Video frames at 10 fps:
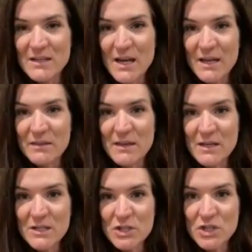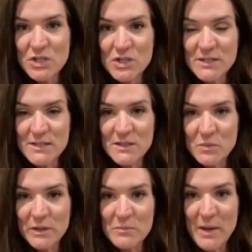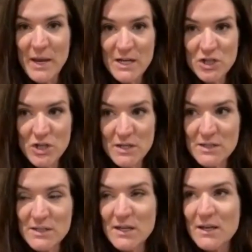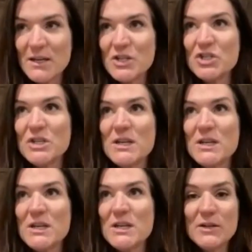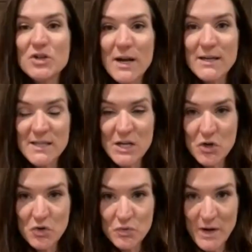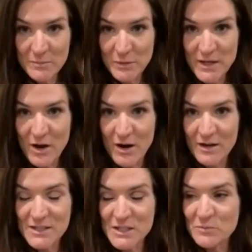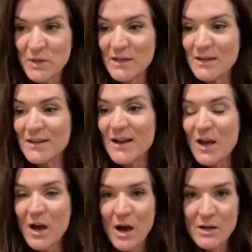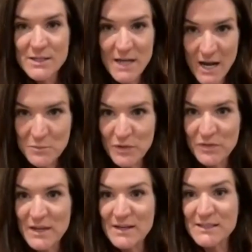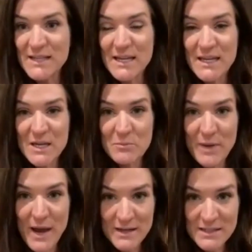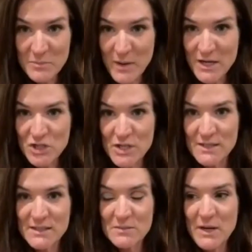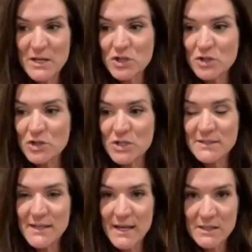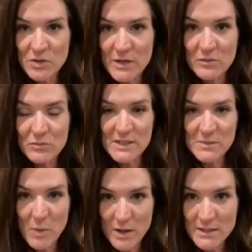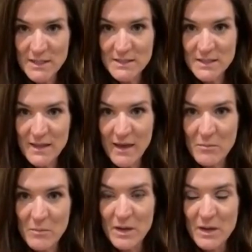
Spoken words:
I think she just is really patient. She tries incredibly hard to be on time with things and get back to patients and make sure she's answering and responding to them